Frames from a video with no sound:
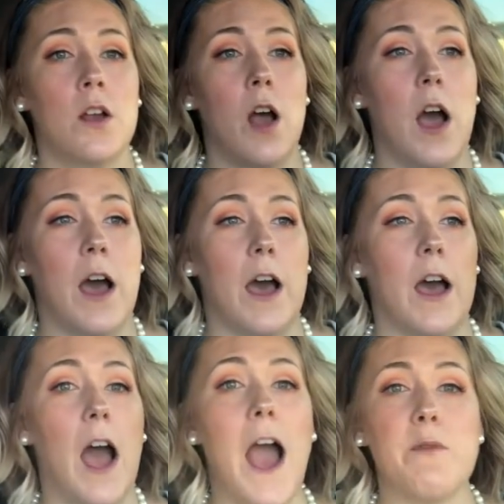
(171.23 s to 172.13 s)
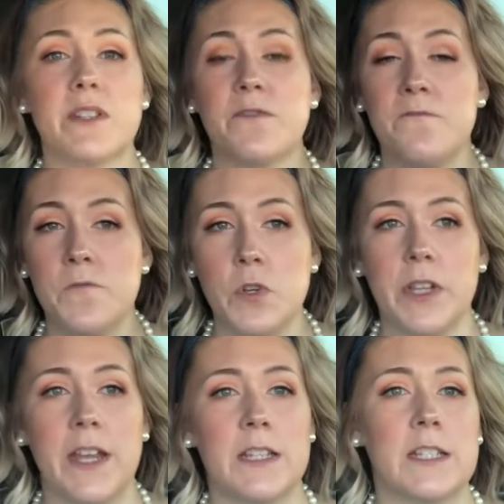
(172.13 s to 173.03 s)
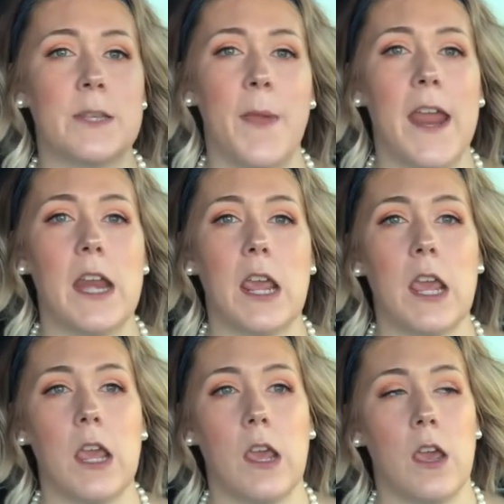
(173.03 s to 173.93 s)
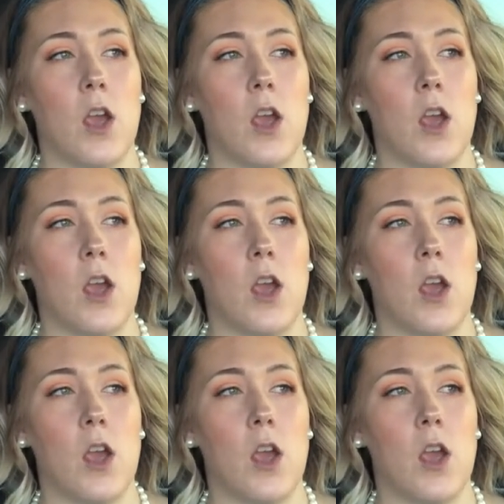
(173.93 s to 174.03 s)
I was fully anticipating